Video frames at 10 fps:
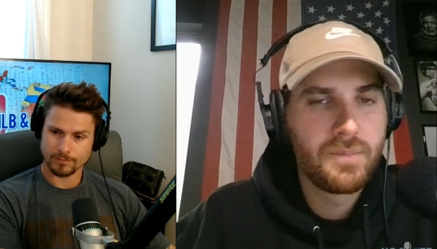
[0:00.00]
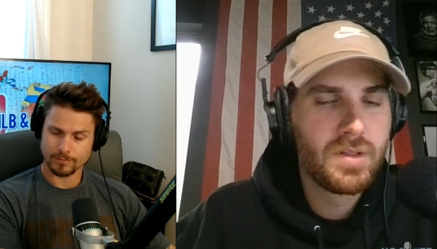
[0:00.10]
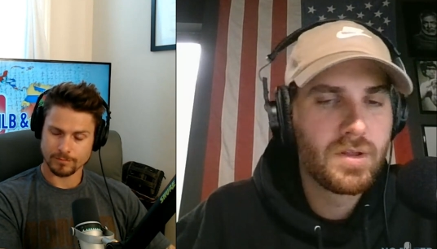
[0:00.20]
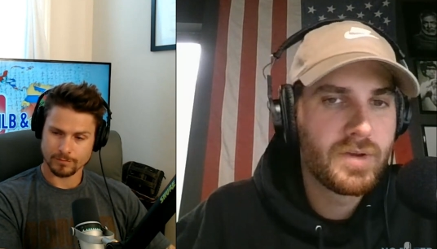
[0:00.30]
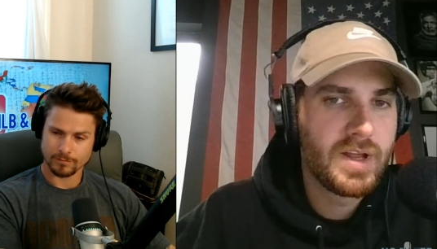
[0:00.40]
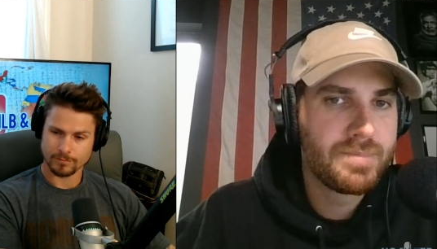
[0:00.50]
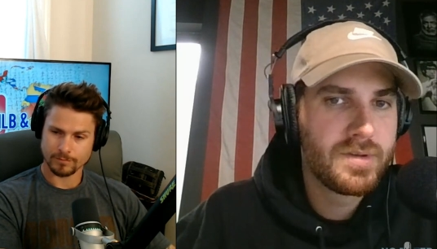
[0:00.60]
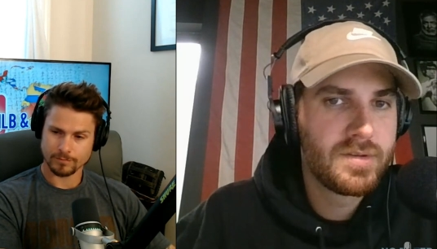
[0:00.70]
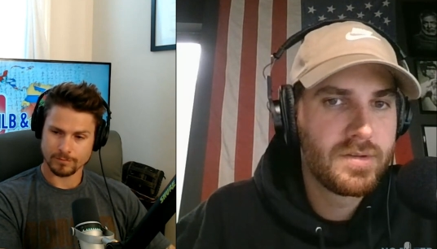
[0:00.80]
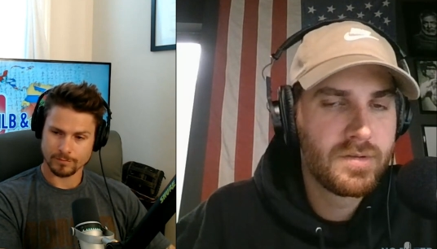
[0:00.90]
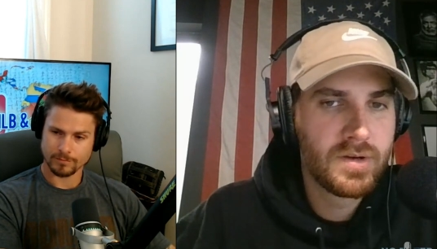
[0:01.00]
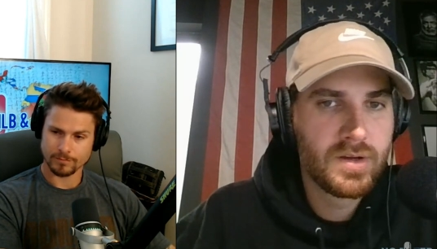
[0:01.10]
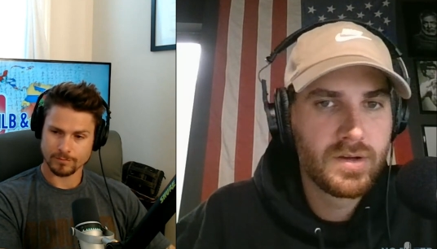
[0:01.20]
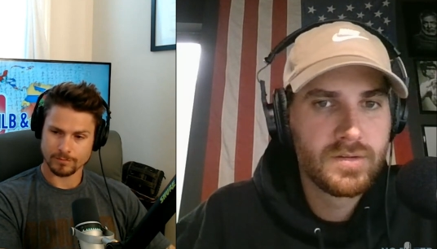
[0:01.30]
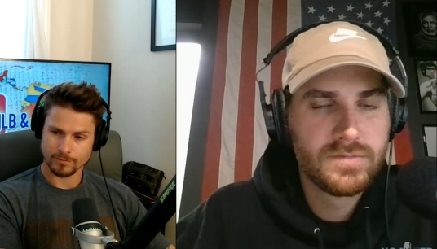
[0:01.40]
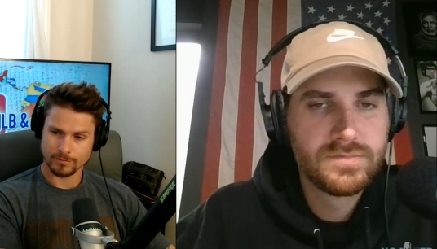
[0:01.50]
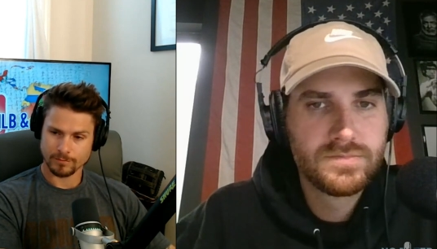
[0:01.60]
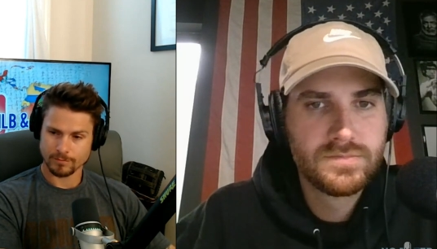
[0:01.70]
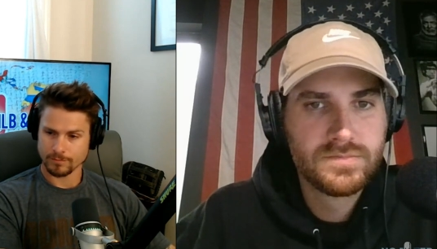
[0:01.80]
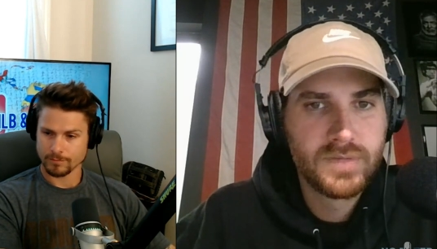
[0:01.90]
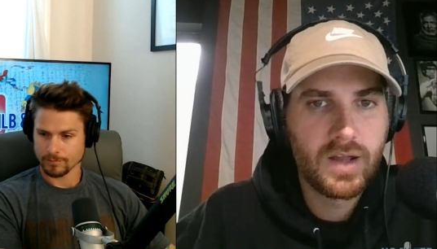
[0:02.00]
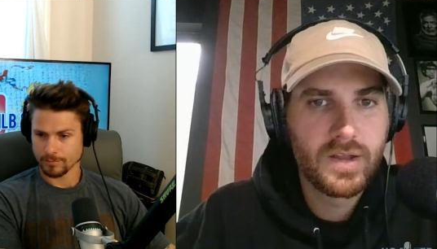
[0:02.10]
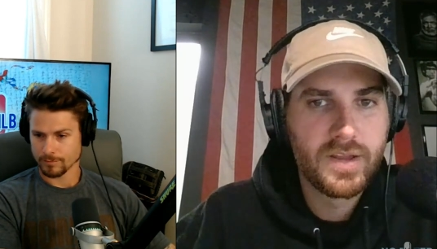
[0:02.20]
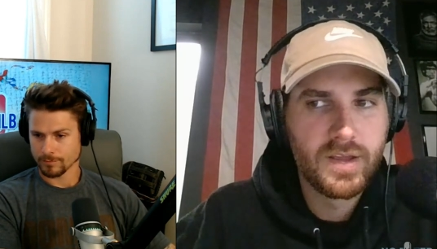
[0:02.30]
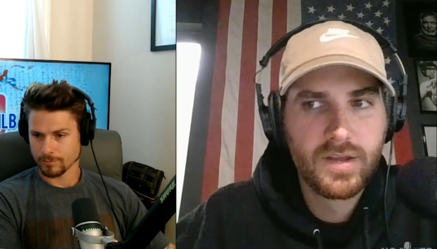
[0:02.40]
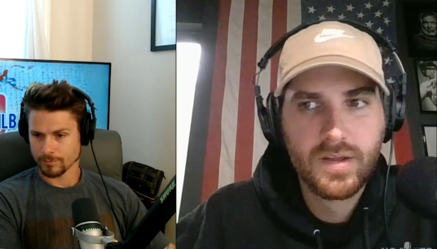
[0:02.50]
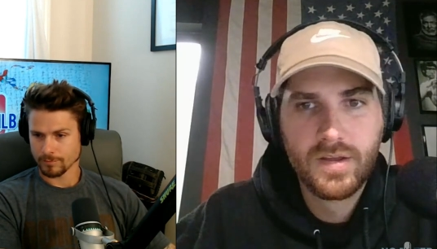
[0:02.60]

Speaker 1: I mean, look what happened to uh, Holliday.